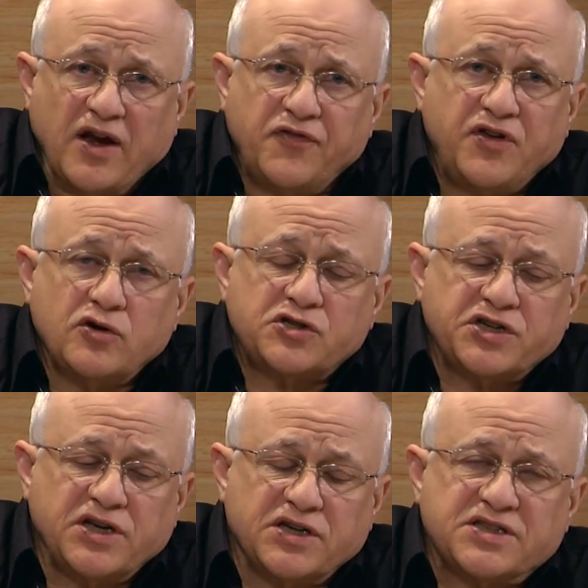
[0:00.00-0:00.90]
and if he or
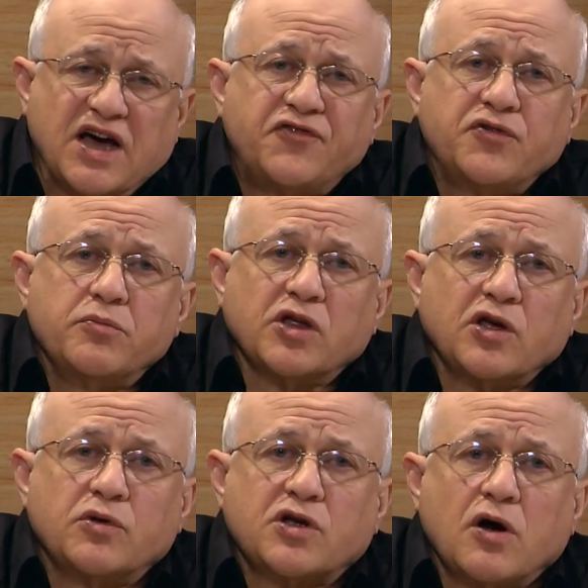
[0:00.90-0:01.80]
she is not
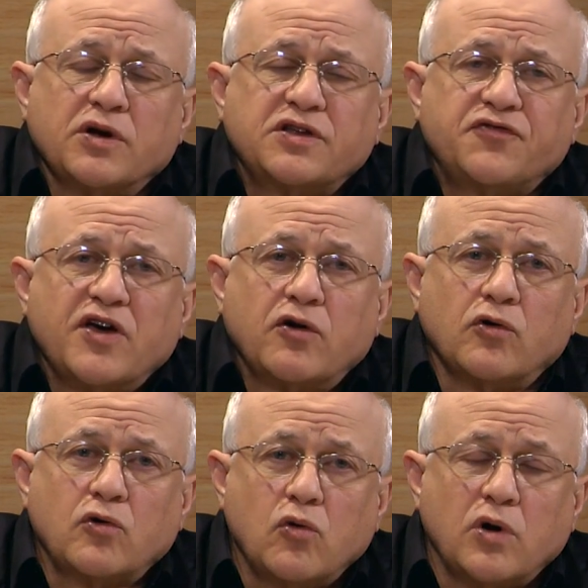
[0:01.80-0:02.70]
familiar with going to
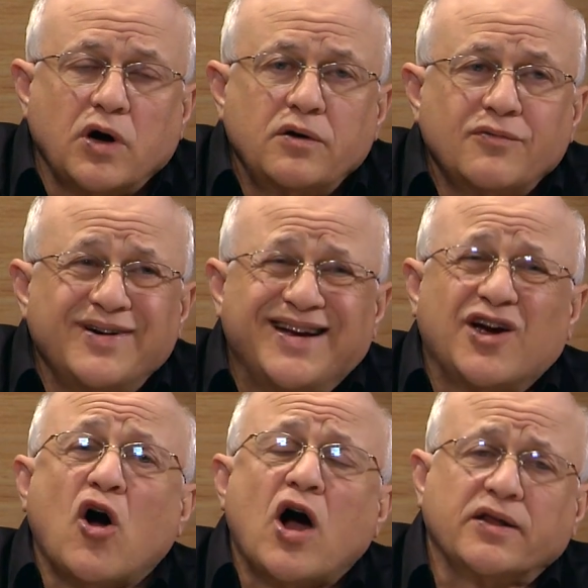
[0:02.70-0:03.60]
federal court,
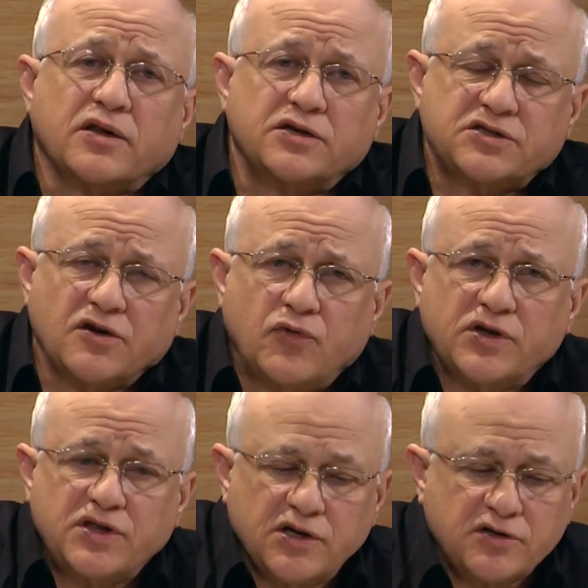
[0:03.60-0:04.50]
regardless of
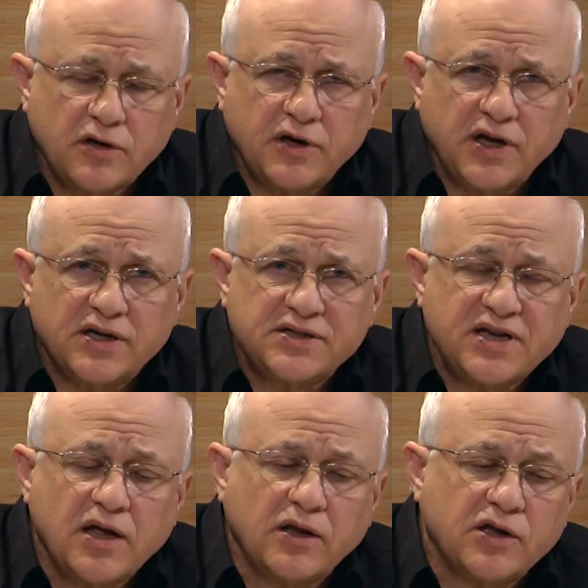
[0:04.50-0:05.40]
what the attorney is
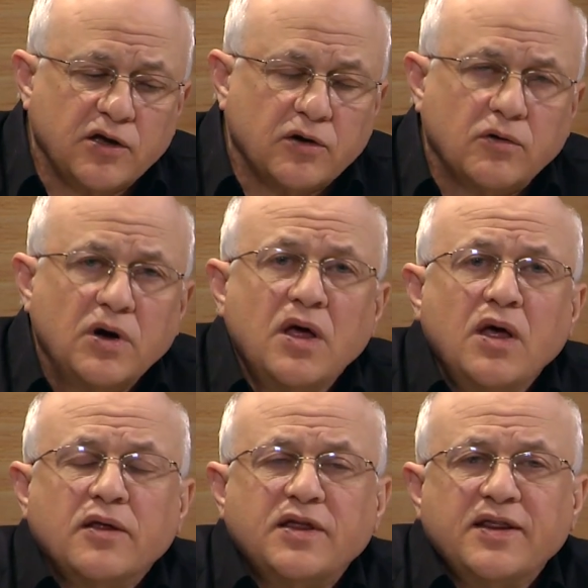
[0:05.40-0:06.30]
telling you,
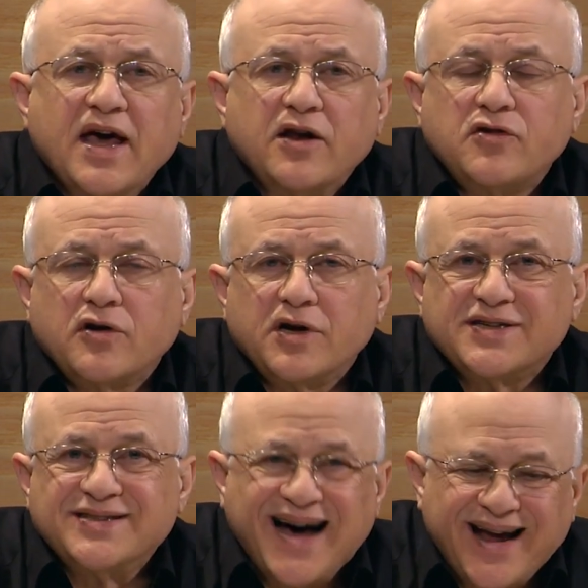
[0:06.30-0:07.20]
then that attorney
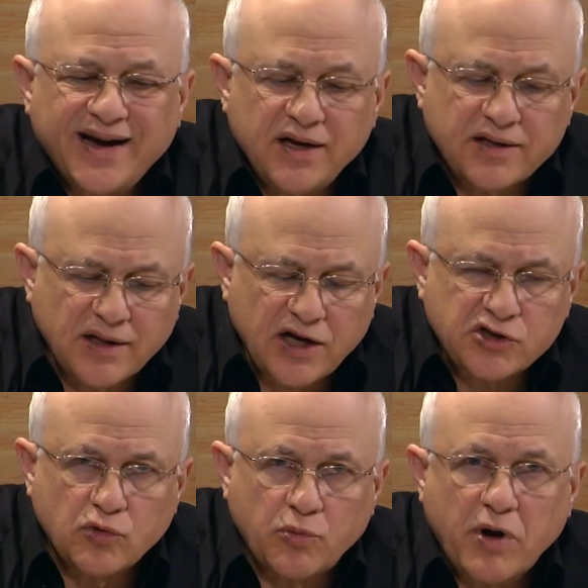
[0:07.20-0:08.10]
is not an
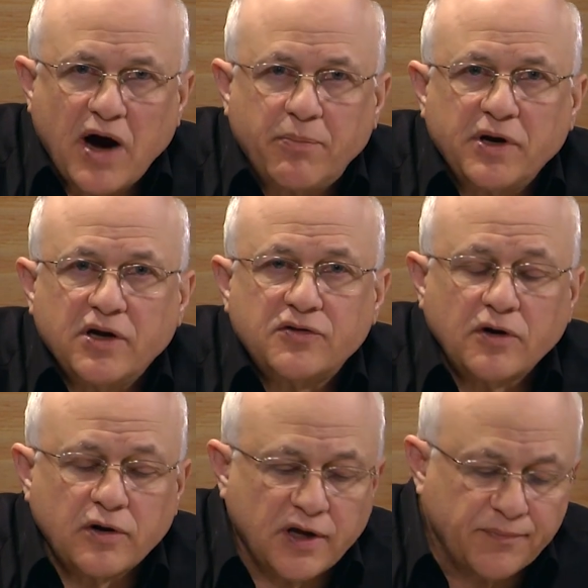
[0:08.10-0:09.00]
intellectual property
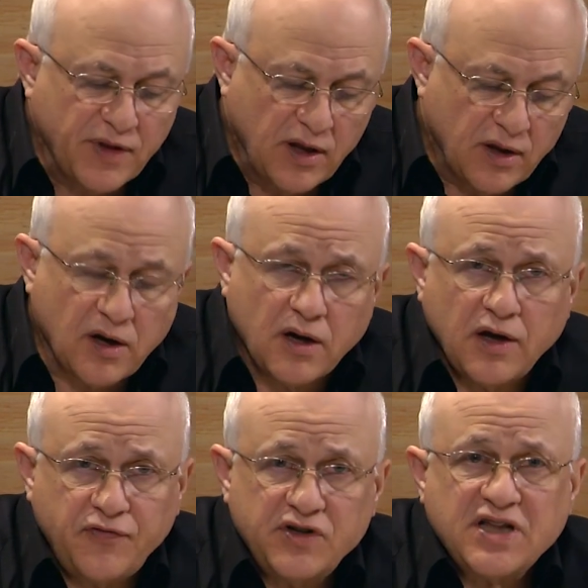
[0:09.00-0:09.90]
attorney. Uh,
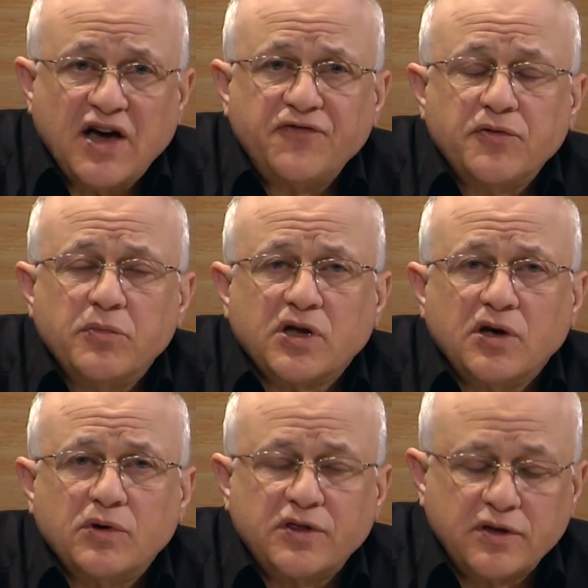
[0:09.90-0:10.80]
if he's not
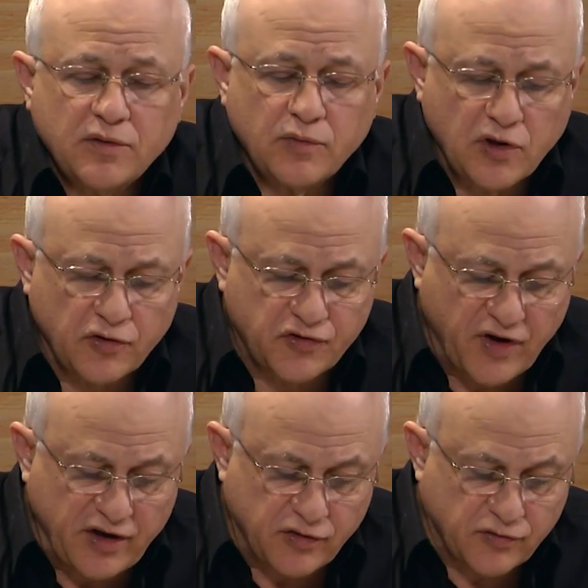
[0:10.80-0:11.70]
familiar with the, with those
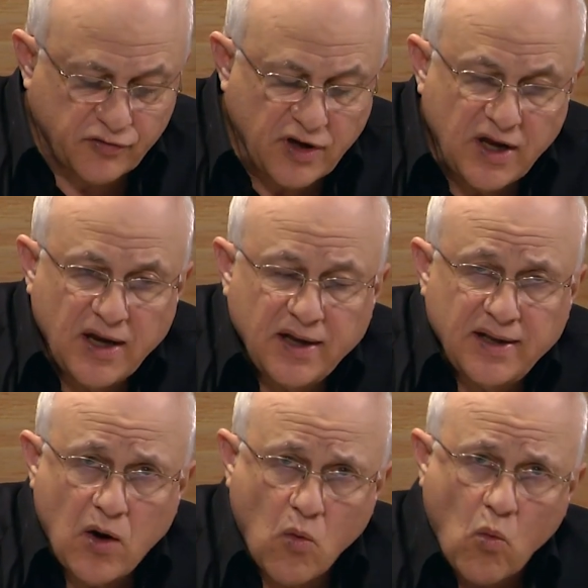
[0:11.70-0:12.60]
venues,
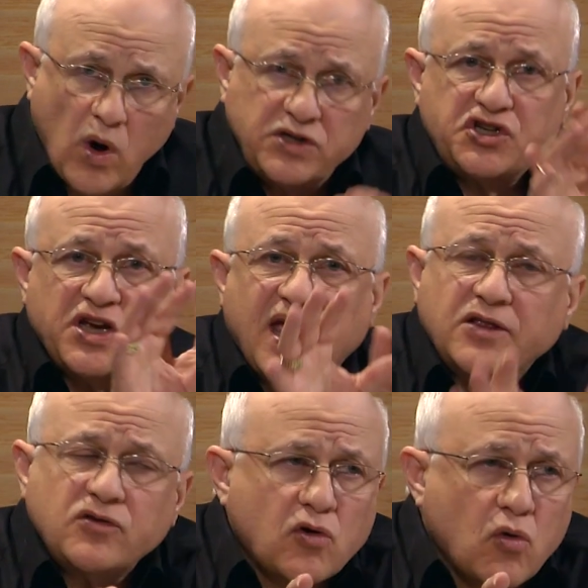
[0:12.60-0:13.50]
now once you
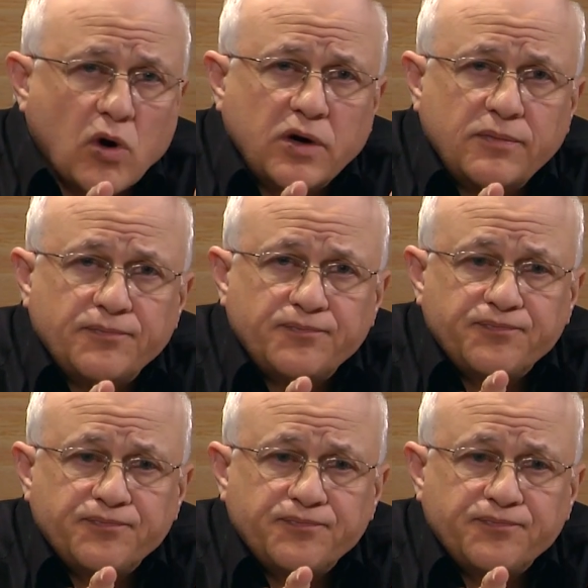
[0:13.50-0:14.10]
get to court,